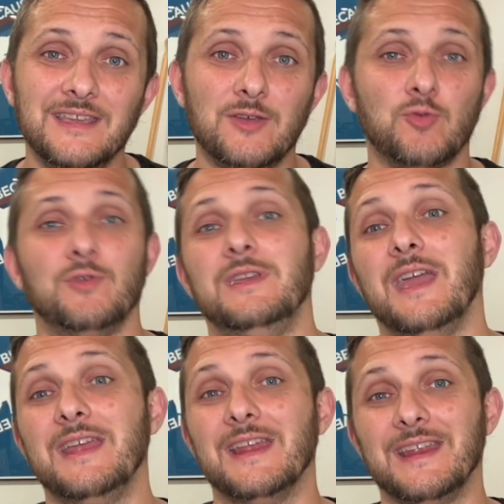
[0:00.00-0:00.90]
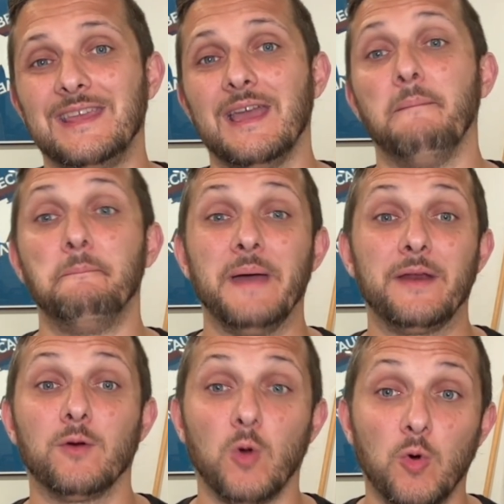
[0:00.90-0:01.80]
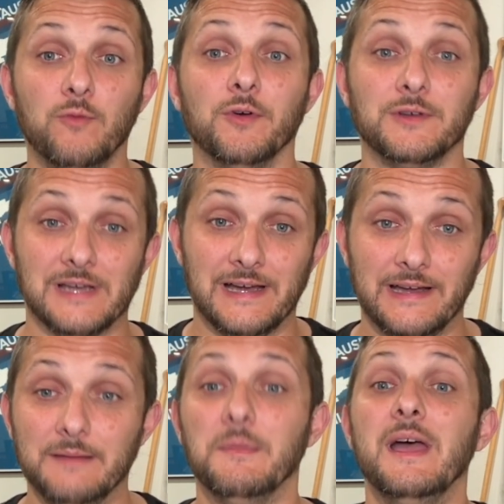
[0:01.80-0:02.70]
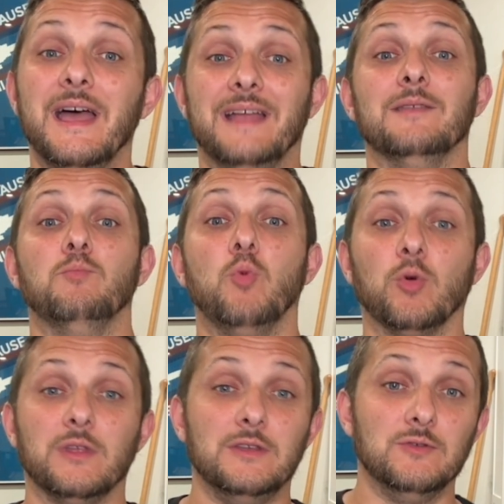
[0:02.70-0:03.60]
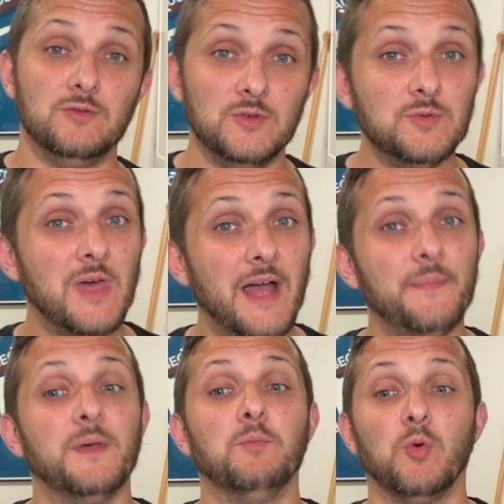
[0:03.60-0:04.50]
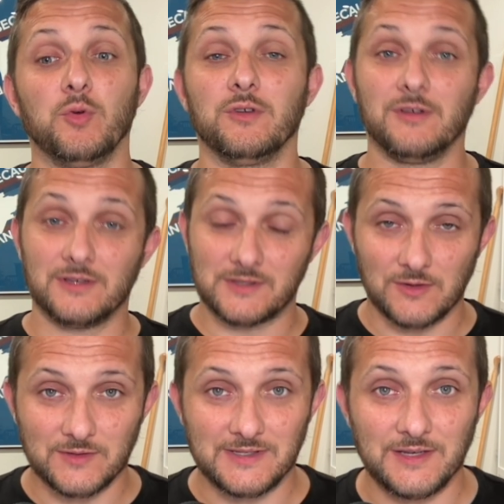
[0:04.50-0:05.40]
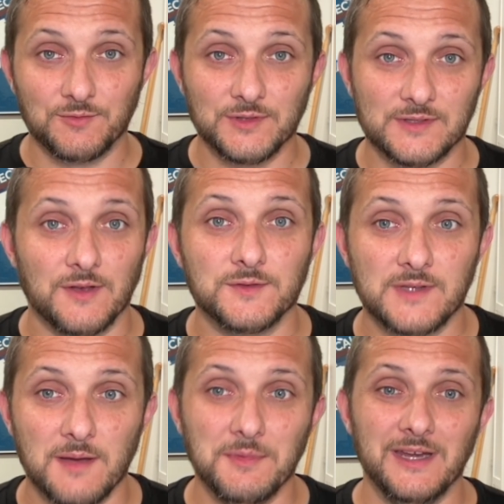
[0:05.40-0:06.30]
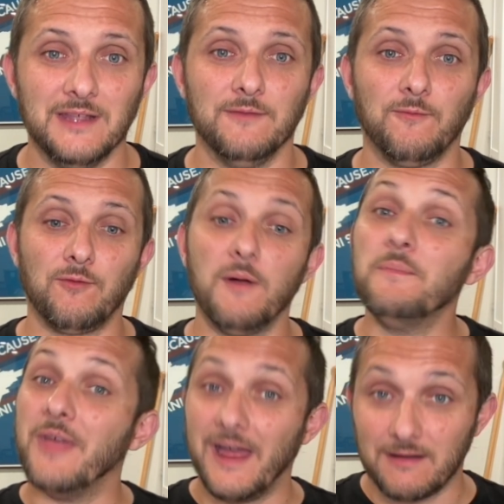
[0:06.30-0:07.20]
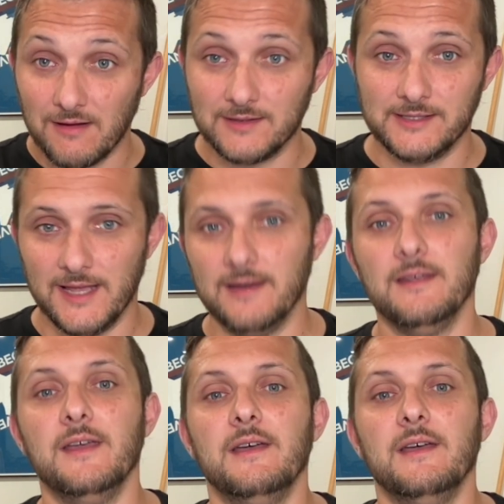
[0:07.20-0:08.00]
create and get better over time. And the more that you do that, the more you're going to start seeing results coming in from that content.